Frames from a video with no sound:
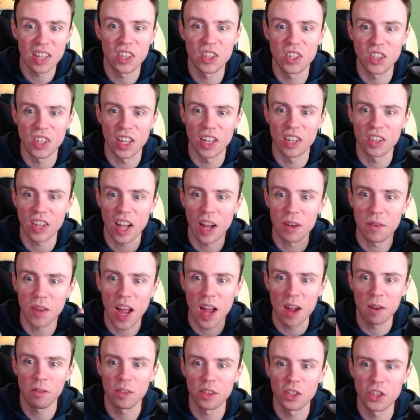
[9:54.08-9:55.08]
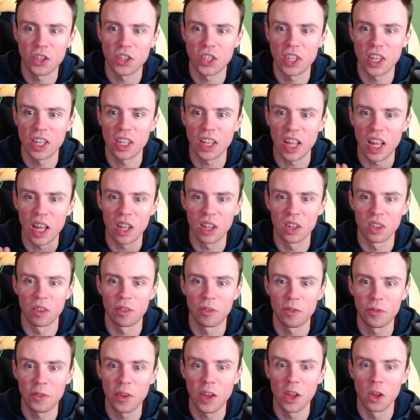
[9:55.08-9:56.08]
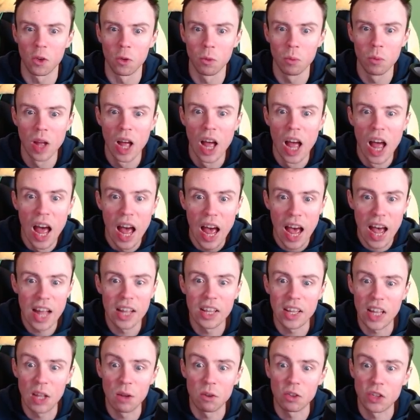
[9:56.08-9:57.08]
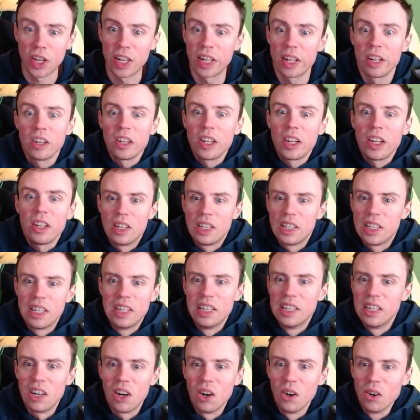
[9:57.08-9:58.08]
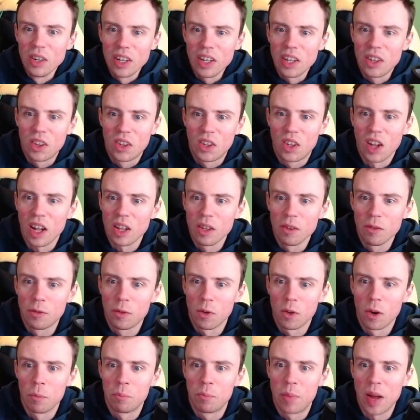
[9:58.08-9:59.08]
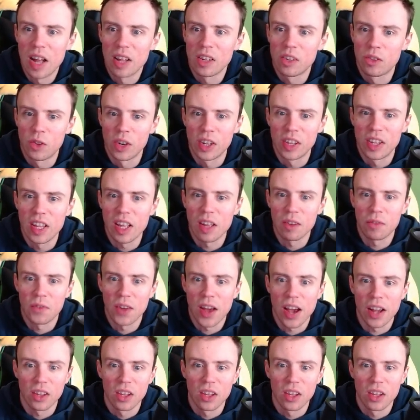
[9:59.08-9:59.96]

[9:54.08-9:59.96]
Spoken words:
scenes I've ever seen on film, and it was clearly only done for a bad 3D effect.